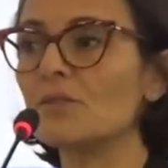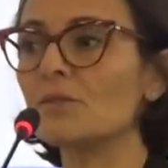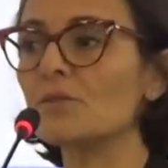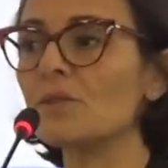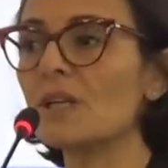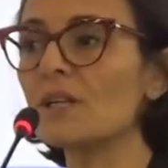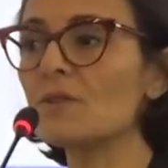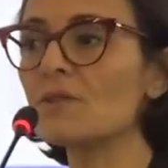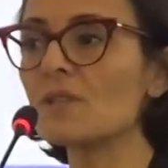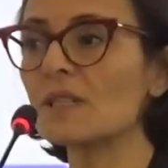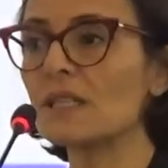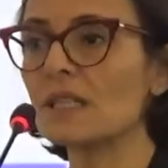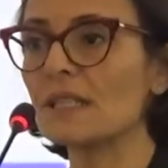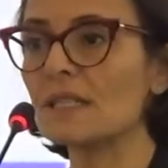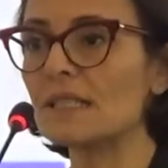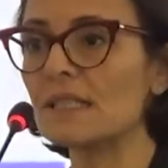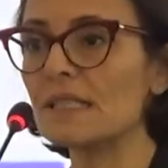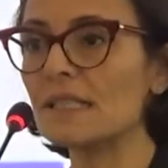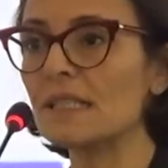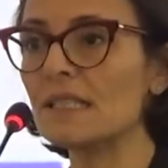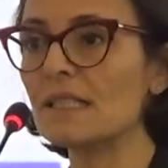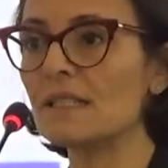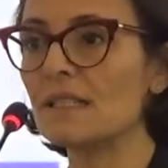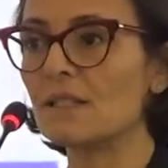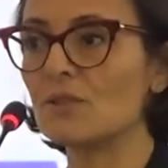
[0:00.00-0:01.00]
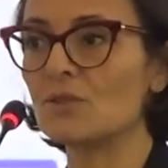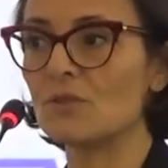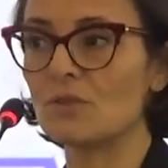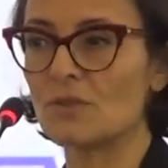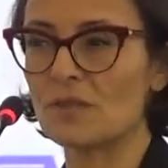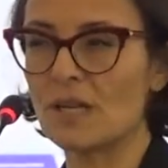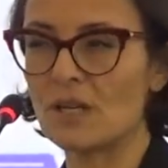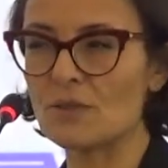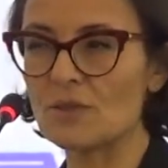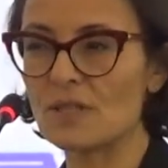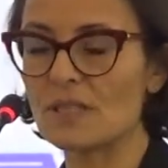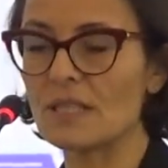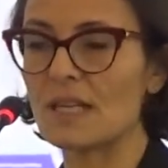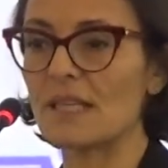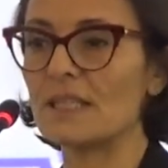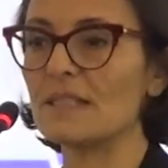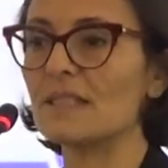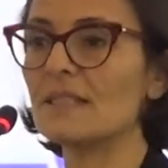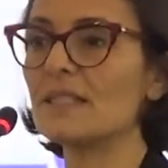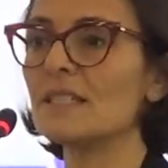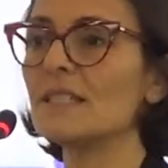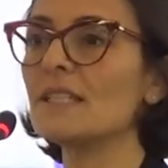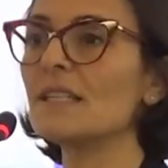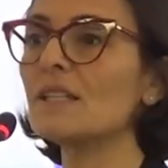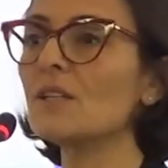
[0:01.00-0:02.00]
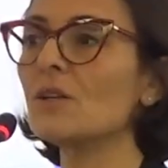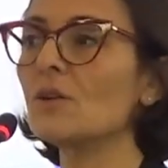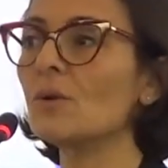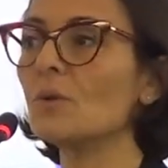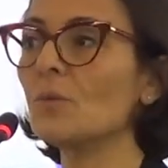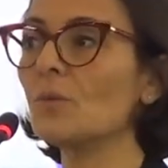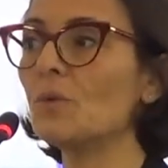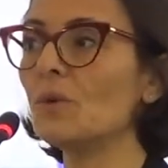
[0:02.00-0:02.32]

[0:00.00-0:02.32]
2018 and 2019, uh,